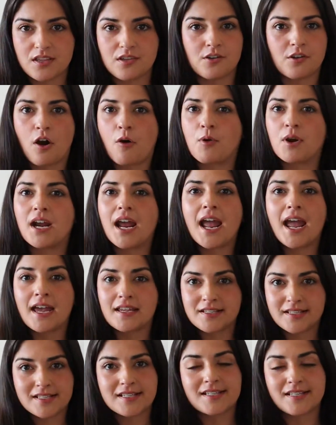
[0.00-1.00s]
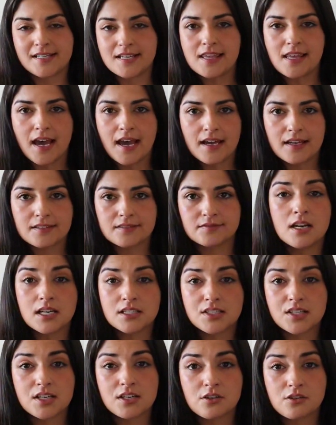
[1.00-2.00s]
They're going to ask to see that. The
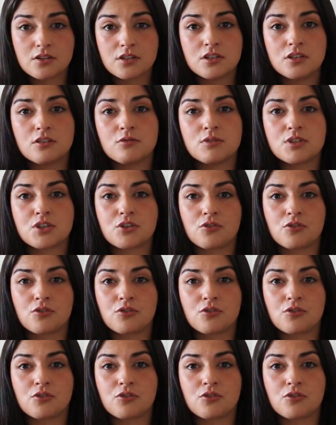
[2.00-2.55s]
next thing you're going to do is